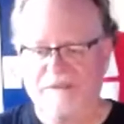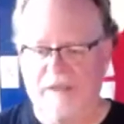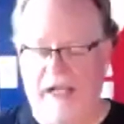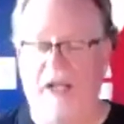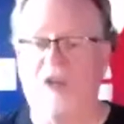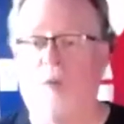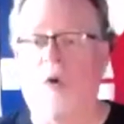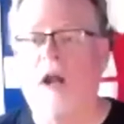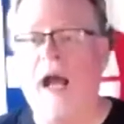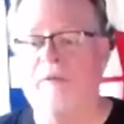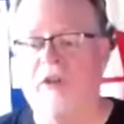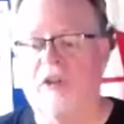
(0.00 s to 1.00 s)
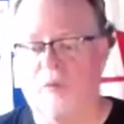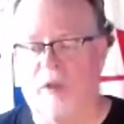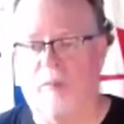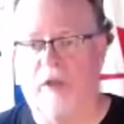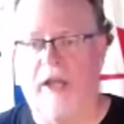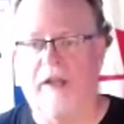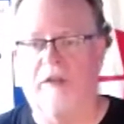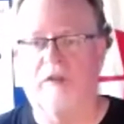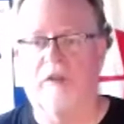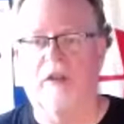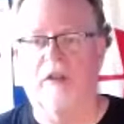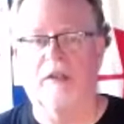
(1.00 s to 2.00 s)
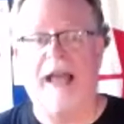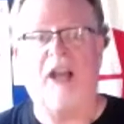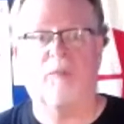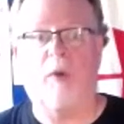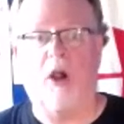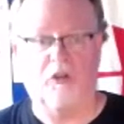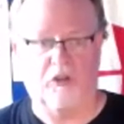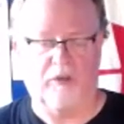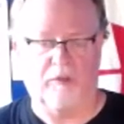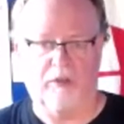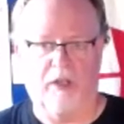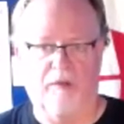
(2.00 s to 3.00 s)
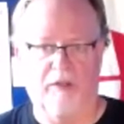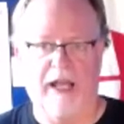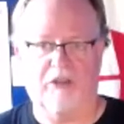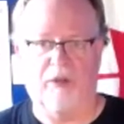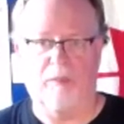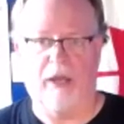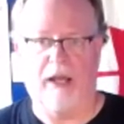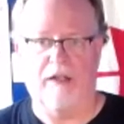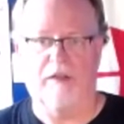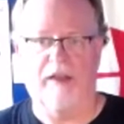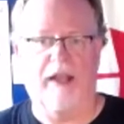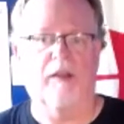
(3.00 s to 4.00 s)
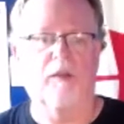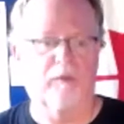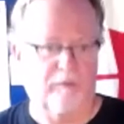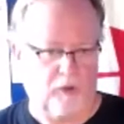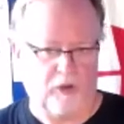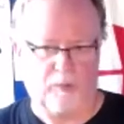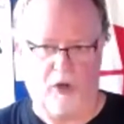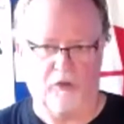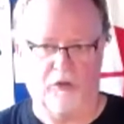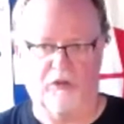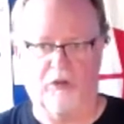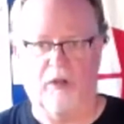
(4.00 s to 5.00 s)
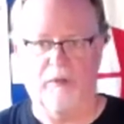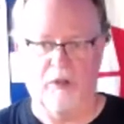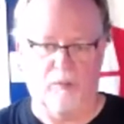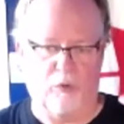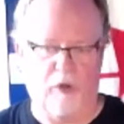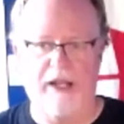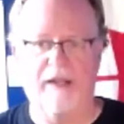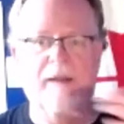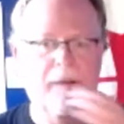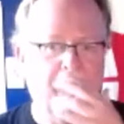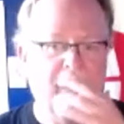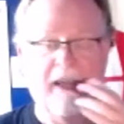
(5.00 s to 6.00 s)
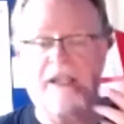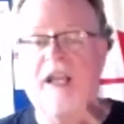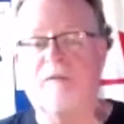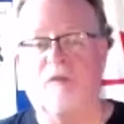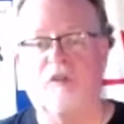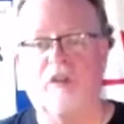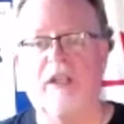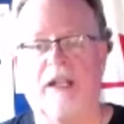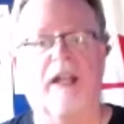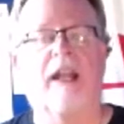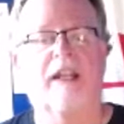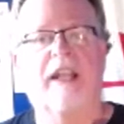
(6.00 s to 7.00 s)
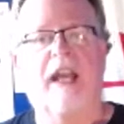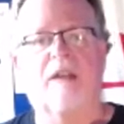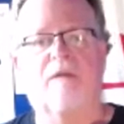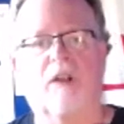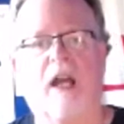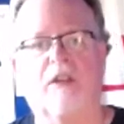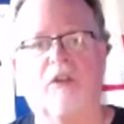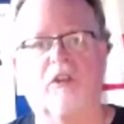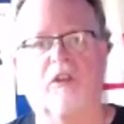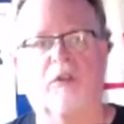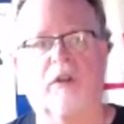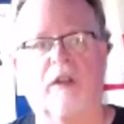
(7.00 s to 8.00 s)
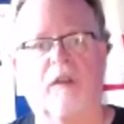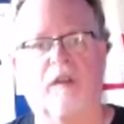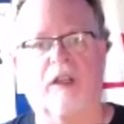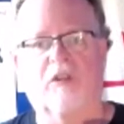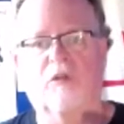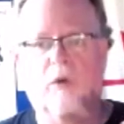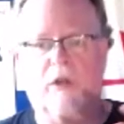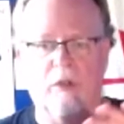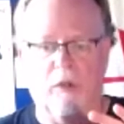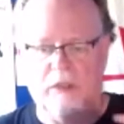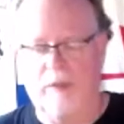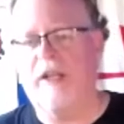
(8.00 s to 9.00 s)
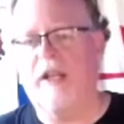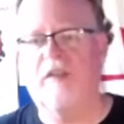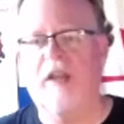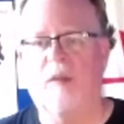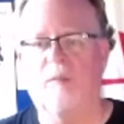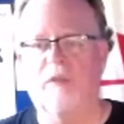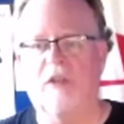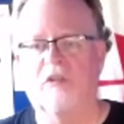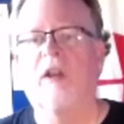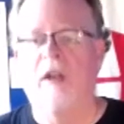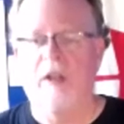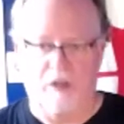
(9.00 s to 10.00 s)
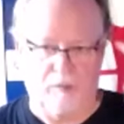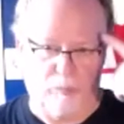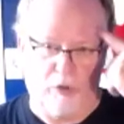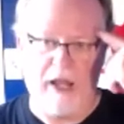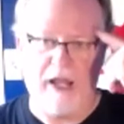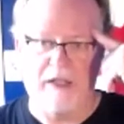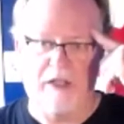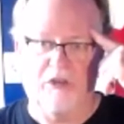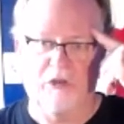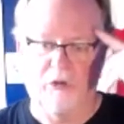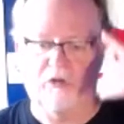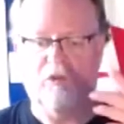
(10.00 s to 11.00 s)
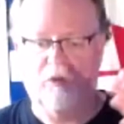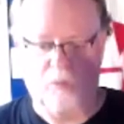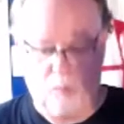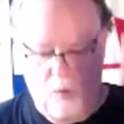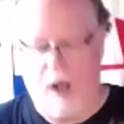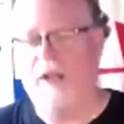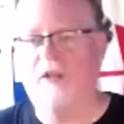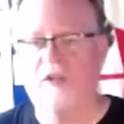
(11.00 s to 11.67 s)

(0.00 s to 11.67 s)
And it's more obvious when you're playing the last partials of an accent pattern than first partials. So your brain, it can get fatigued. And again, if you're not used to doing things where you eliminate downbeats, your brain is used to wanting to